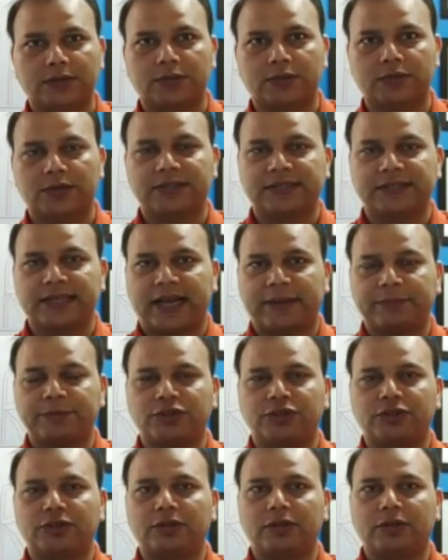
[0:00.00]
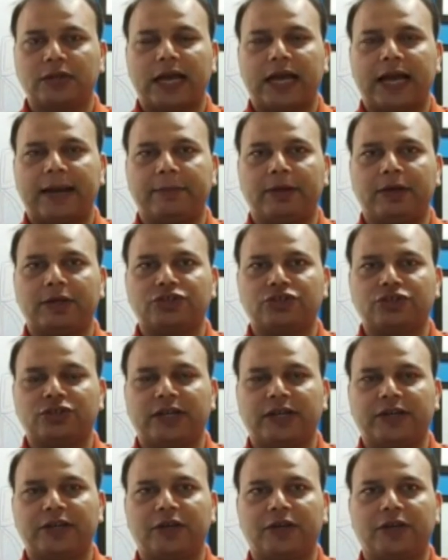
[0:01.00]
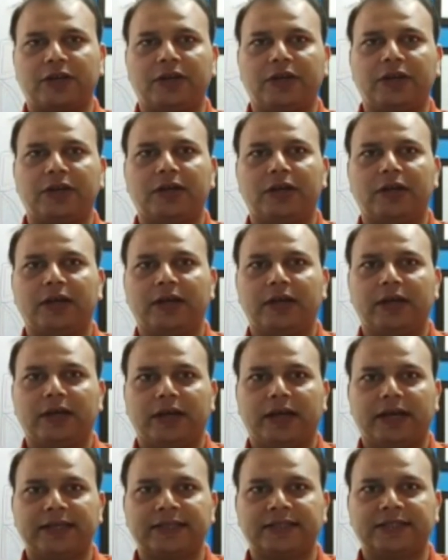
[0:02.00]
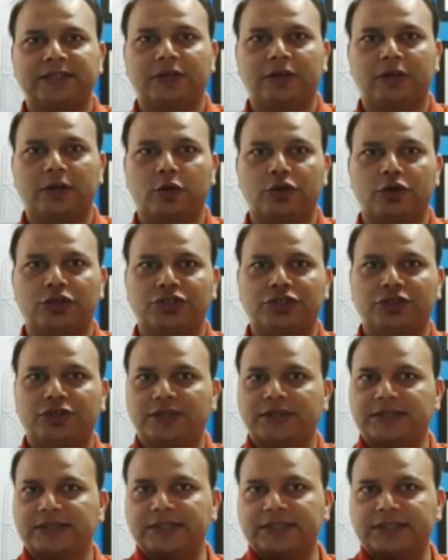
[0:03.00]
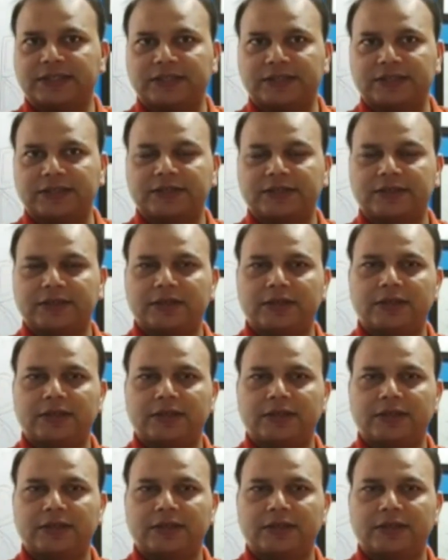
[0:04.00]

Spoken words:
So the scaption, abduction 90 degree, external rotation resistance.